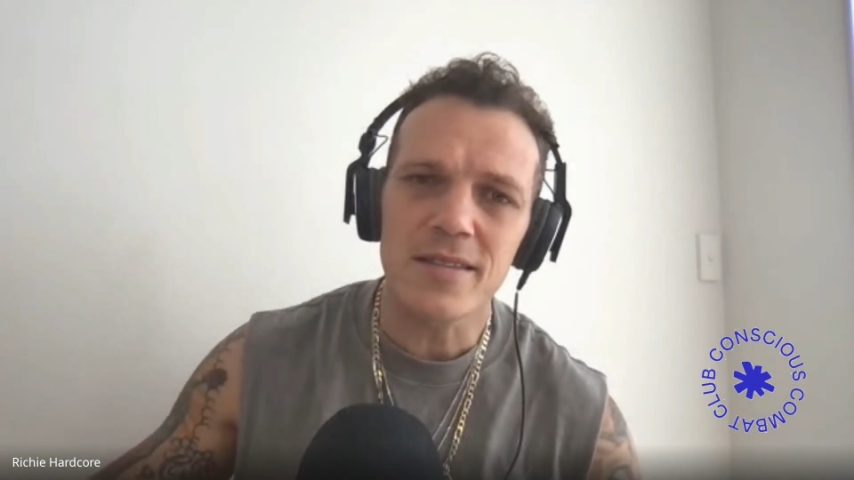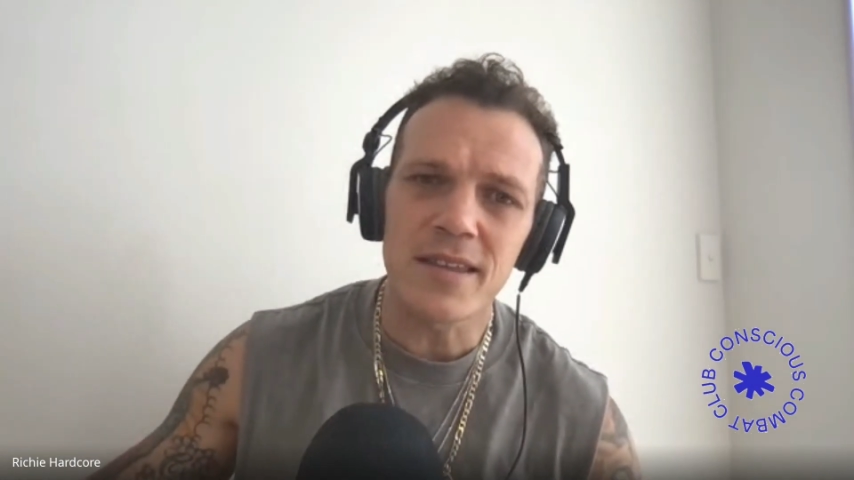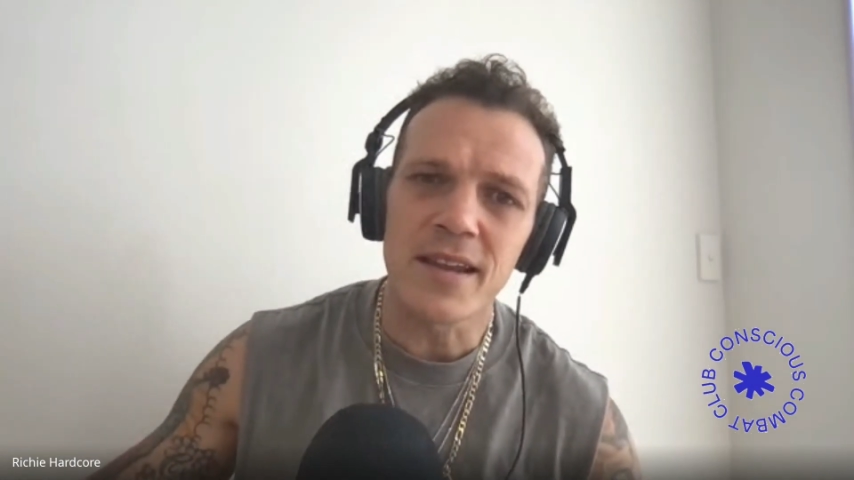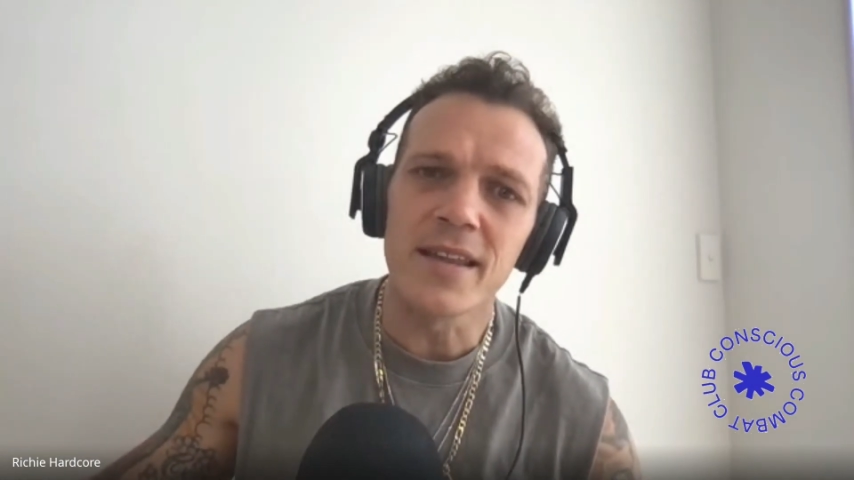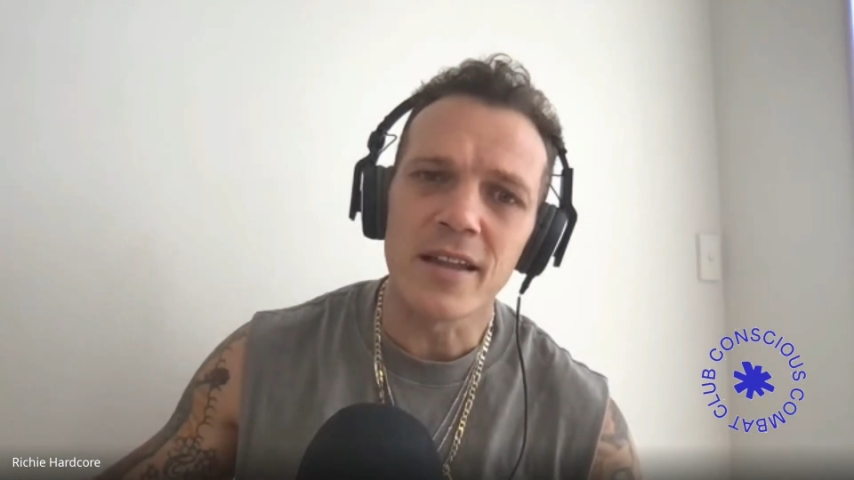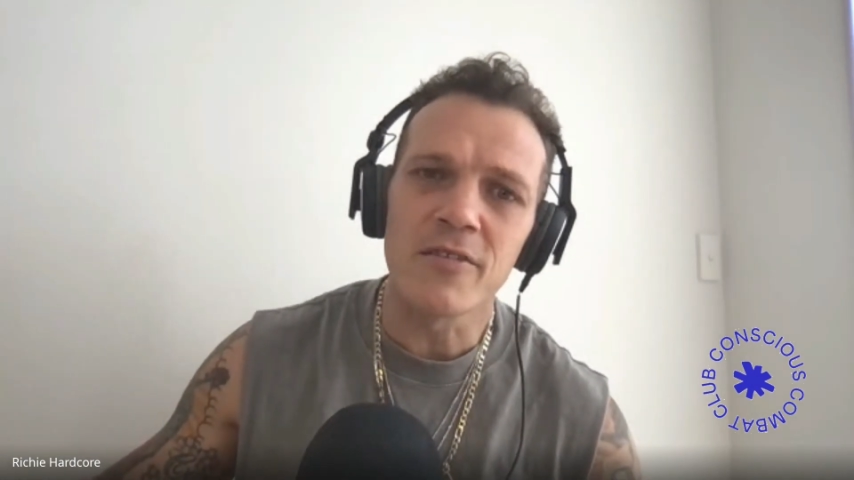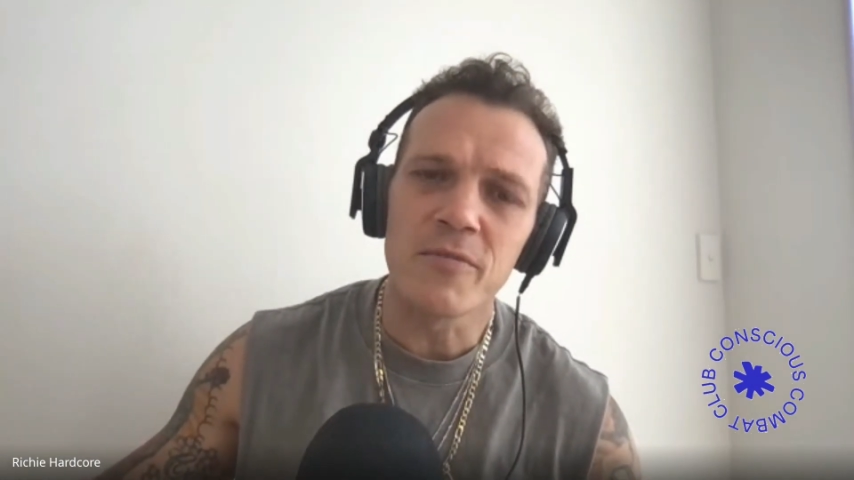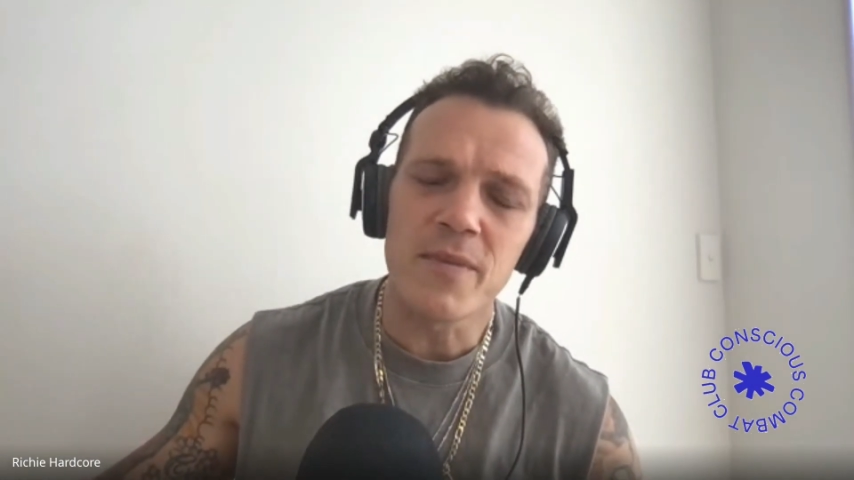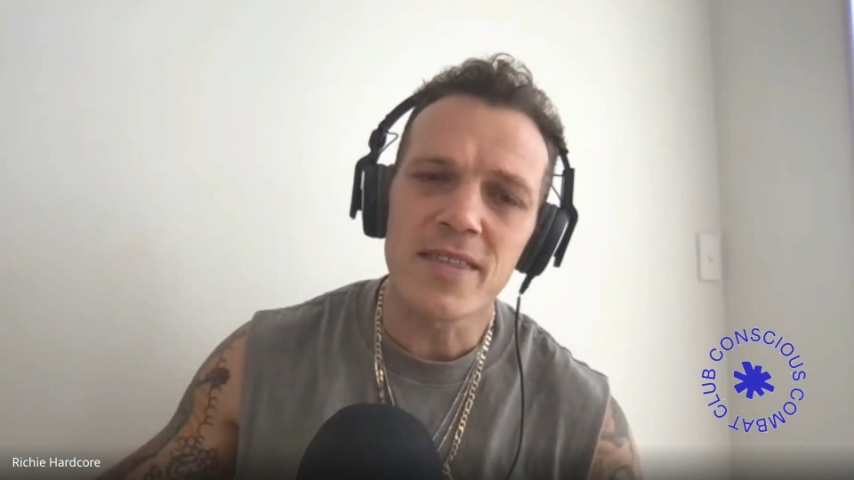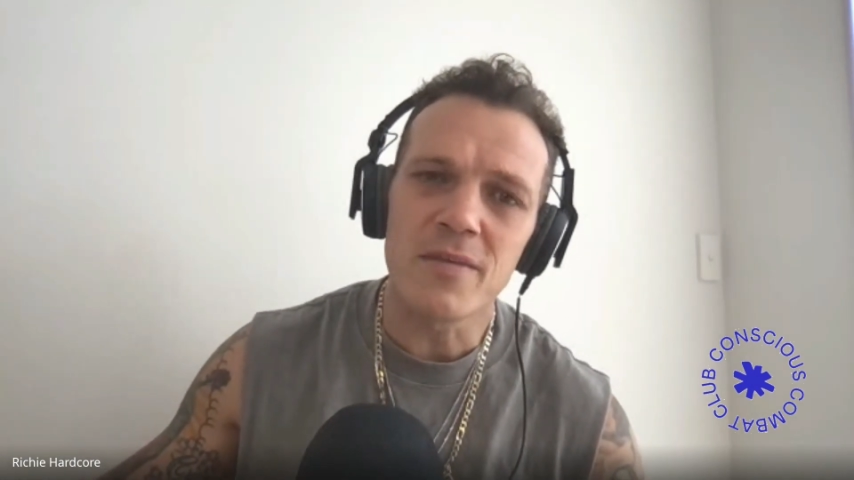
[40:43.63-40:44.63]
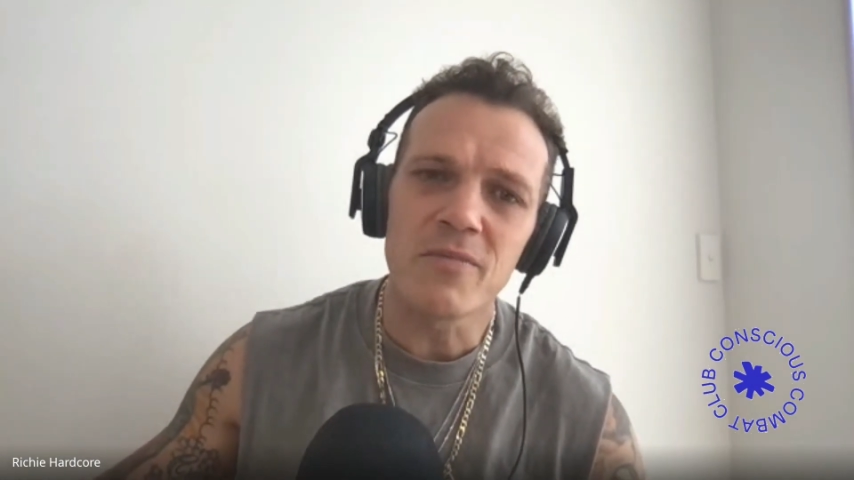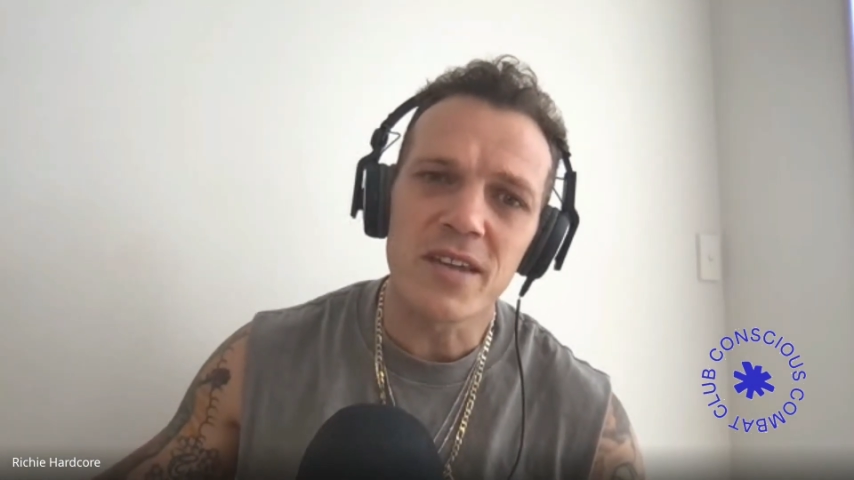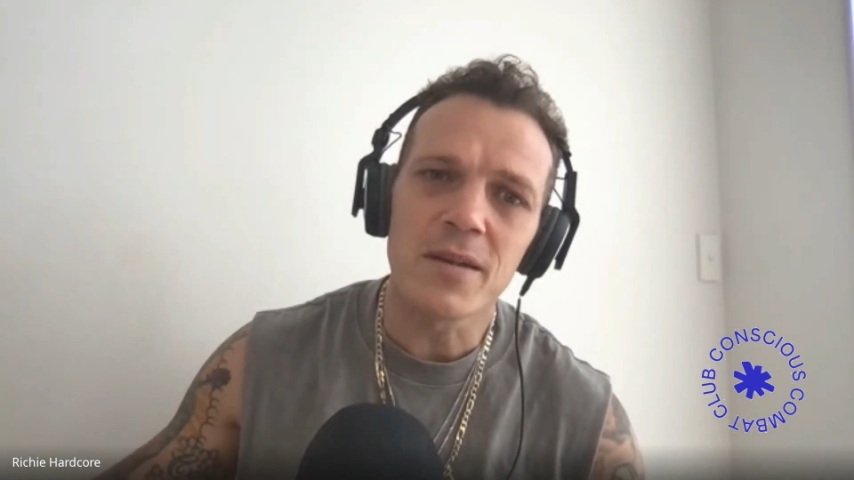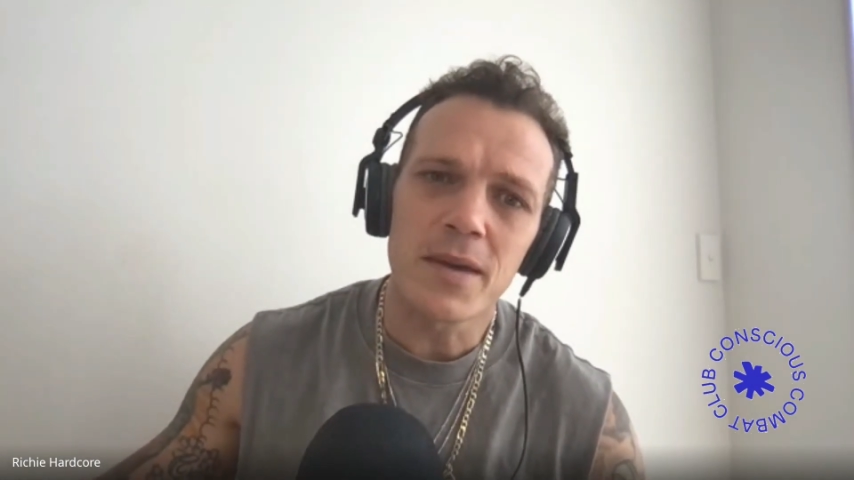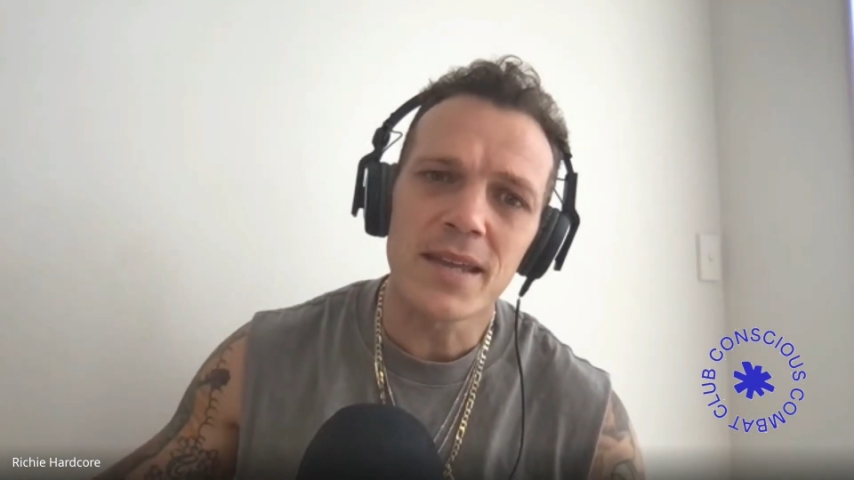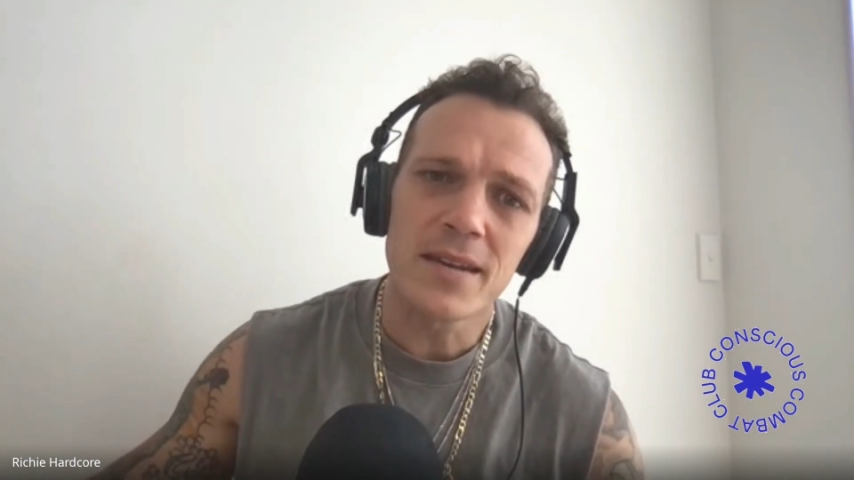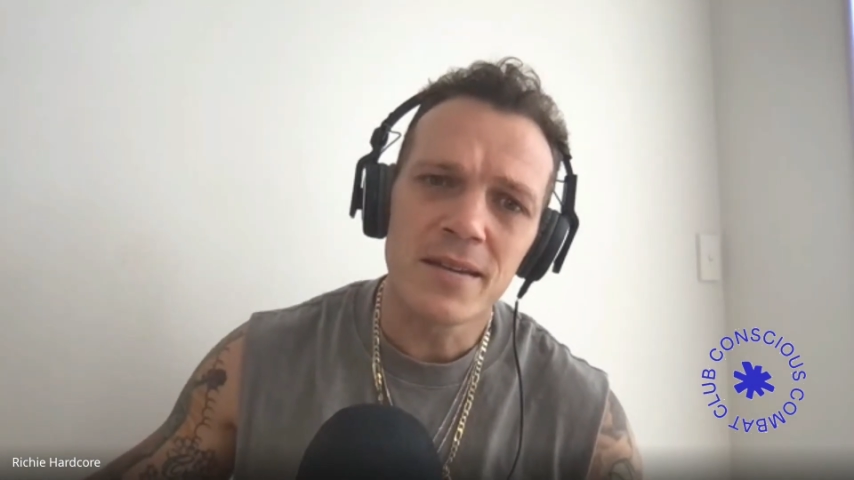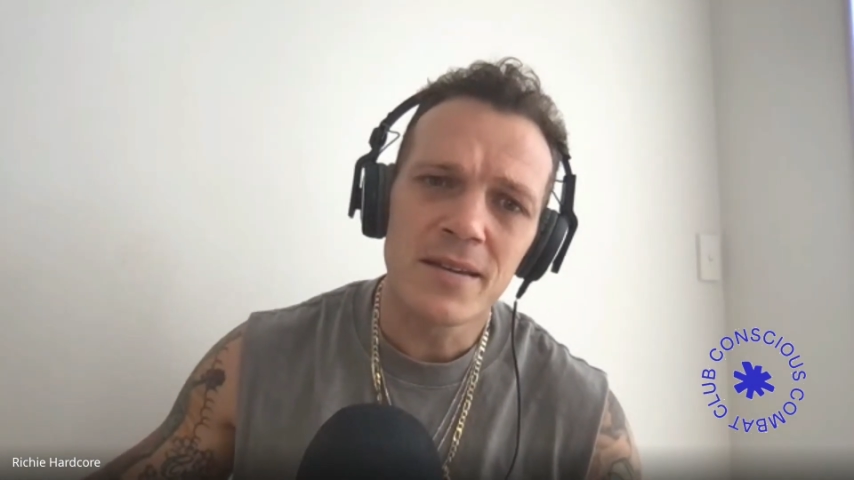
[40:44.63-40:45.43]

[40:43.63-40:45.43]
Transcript: then I love methamphetamine.